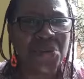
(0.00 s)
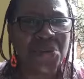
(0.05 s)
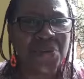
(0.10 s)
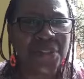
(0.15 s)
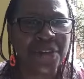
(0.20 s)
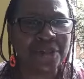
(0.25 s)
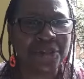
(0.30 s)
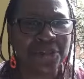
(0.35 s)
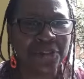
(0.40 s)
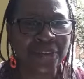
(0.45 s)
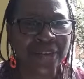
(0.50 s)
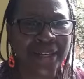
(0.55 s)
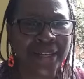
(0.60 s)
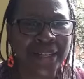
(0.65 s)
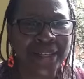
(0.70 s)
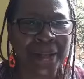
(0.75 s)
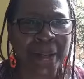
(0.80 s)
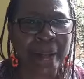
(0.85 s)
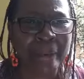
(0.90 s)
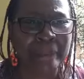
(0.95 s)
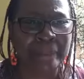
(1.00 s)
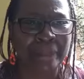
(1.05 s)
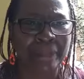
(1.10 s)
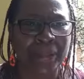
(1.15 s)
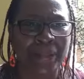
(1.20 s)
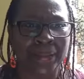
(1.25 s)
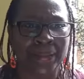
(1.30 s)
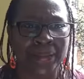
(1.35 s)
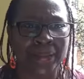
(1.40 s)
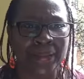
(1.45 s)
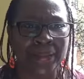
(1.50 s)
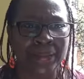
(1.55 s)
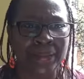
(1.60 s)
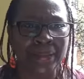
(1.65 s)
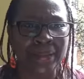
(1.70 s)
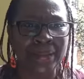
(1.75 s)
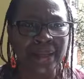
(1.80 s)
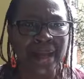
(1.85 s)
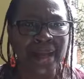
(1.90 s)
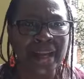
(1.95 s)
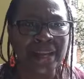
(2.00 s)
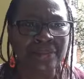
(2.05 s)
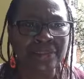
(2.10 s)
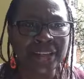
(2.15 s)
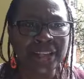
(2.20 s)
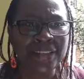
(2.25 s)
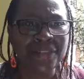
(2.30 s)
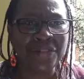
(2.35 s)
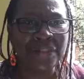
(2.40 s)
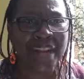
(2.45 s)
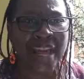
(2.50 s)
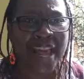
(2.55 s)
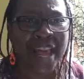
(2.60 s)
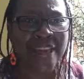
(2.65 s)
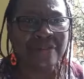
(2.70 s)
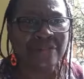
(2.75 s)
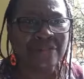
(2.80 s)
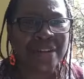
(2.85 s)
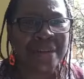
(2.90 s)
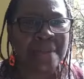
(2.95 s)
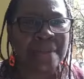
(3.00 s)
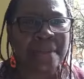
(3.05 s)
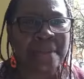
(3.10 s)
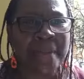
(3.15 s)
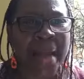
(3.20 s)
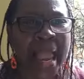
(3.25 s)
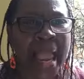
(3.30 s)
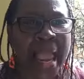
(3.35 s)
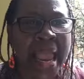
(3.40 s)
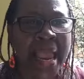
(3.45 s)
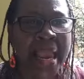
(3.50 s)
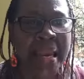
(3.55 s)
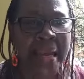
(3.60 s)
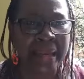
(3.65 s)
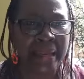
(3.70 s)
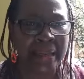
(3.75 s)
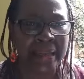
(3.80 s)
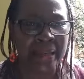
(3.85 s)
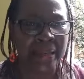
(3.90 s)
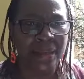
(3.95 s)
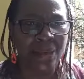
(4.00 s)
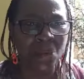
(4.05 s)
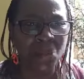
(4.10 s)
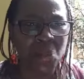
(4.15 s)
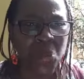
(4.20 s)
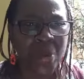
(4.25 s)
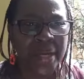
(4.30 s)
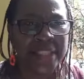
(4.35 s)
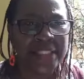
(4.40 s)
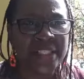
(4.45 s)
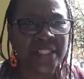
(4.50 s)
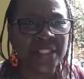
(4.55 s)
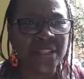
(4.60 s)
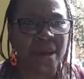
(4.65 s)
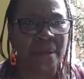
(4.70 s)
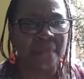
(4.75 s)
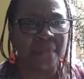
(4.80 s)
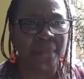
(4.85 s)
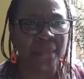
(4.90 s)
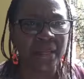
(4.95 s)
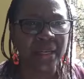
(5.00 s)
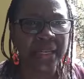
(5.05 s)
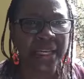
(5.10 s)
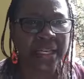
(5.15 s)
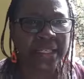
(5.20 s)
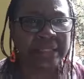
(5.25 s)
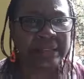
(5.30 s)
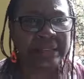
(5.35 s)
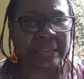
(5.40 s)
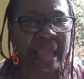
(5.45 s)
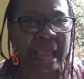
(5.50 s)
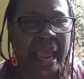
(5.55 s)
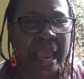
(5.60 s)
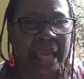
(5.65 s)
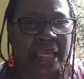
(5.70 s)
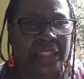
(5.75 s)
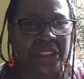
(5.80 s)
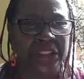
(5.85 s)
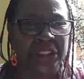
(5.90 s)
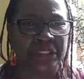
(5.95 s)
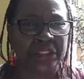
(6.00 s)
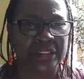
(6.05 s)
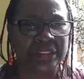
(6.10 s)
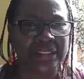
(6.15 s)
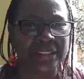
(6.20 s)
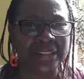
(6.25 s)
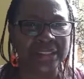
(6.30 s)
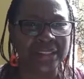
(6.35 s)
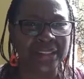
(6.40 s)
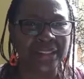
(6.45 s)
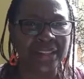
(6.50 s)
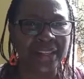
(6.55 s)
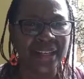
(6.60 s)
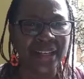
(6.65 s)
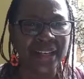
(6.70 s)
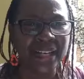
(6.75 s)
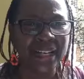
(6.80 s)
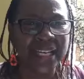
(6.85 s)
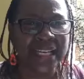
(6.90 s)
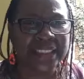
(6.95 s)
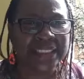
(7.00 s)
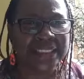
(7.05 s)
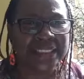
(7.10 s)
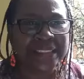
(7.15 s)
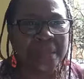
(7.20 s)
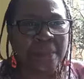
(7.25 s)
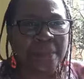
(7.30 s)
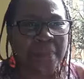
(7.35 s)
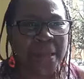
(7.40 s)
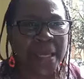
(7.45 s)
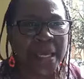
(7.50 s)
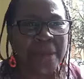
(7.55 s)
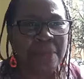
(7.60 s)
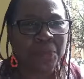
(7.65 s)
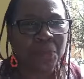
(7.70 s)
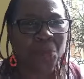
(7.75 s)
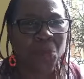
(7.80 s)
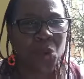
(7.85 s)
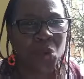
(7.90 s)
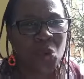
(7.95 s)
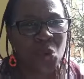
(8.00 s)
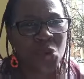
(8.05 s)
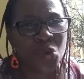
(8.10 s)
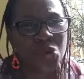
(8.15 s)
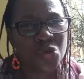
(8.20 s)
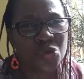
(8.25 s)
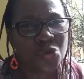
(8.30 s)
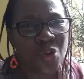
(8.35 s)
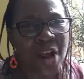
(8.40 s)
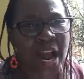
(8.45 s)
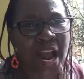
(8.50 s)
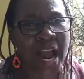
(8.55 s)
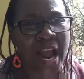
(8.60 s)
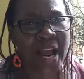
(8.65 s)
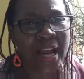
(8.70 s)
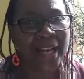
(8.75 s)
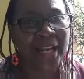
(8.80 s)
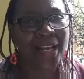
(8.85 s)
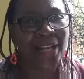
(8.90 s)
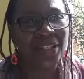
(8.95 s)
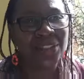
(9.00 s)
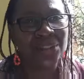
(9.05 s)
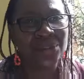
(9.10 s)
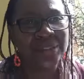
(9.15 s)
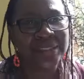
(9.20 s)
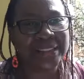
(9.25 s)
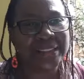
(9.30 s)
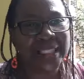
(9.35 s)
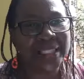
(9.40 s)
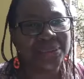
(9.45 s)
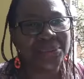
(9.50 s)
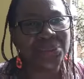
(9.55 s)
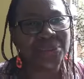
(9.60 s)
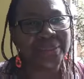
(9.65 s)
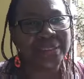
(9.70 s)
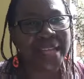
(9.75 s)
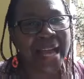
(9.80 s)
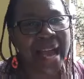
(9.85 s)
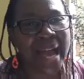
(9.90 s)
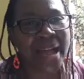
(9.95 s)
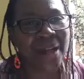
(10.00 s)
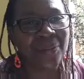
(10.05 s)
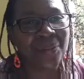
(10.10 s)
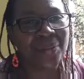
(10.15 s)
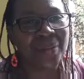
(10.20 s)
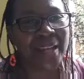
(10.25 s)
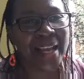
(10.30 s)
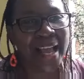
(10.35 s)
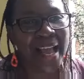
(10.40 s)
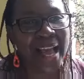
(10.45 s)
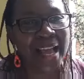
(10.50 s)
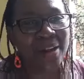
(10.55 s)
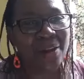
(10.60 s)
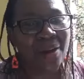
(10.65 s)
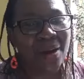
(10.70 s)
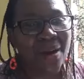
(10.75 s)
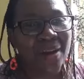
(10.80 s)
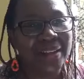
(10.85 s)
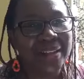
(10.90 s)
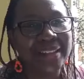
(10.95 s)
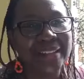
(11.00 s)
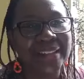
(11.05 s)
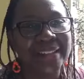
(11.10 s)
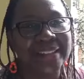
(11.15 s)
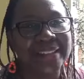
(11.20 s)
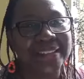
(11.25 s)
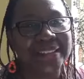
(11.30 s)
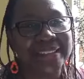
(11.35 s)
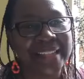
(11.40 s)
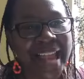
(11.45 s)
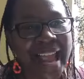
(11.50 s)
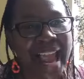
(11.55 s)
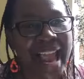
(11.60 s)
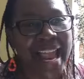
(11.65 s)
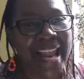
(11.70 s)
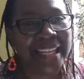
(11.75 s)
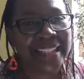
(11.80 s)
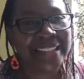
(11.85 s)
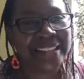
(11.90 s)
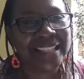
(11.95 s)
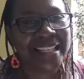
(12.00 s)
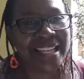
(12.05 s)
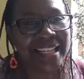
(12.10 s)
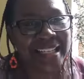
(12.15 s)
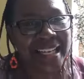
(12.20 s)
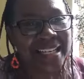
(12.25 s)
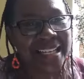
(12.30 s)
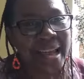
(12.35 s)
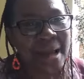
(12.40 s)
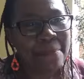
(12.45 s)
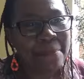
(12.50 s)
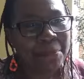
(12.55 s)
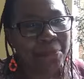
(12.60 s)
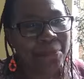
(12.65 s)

you the freedom. I have given every man wisdom, intelligence. It is the people who try to settle down and understand that there are